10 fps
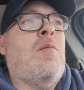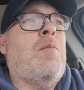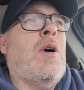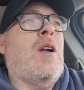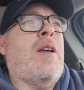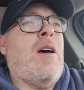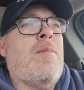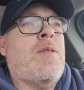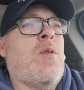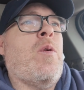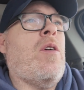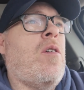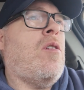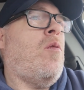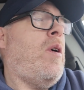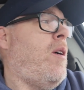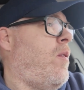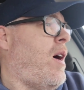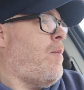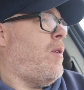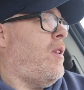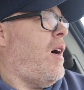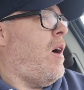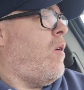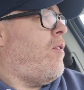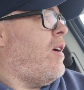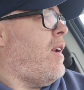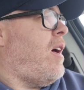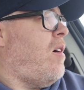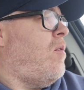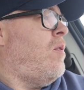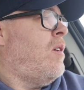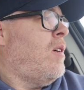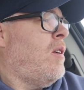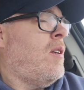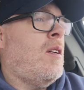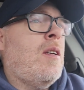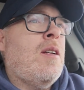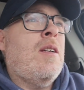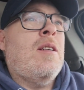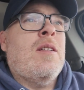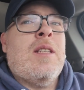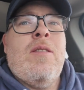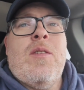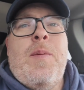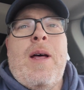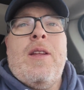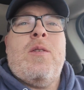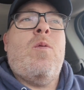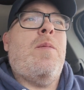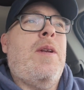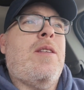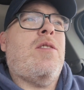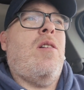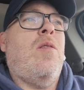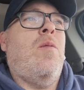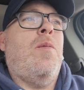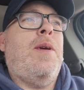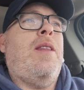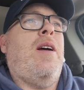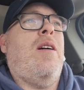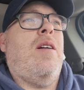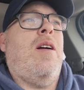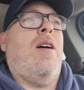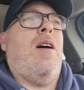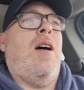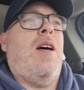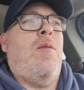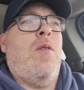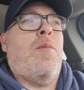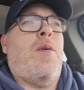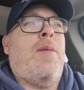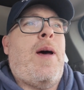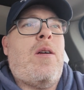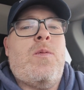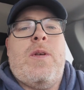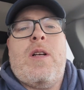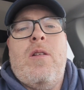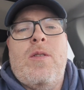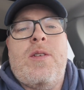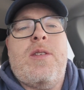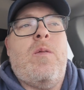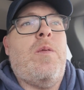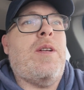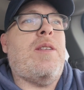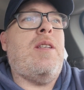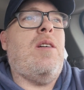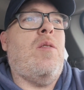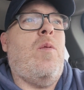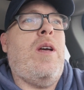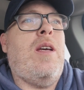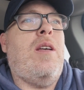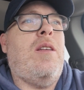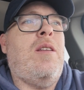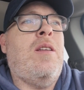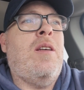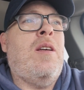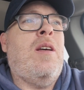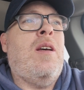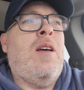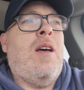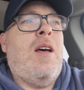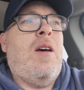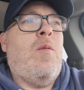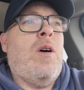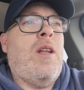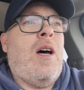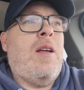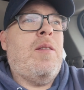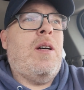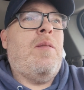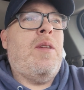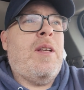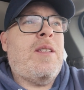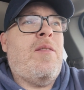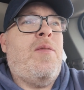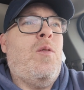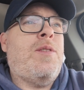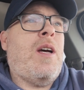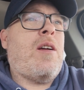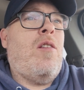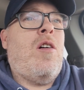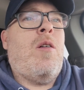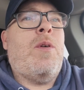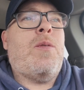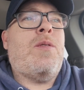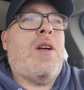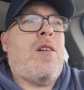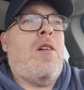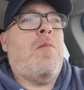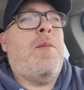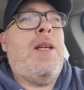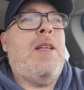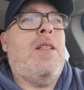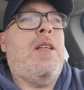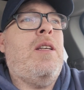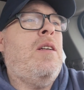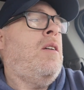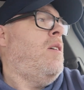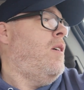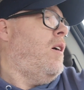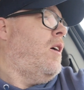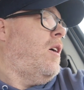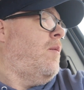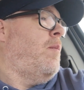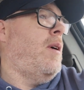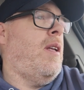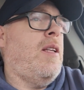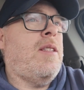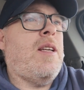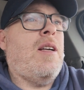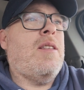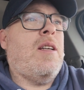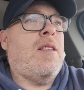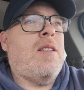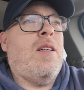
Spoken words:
But yeah, so we are on our way. We're hopping on the highway right now. Give us about like 20 minutes or so, we'll be there. We'll go bring it back once we get closer, see what we can see on the way in and whatnot. But like I said, full second alarm, went to a second alarm immediately. And it sounds like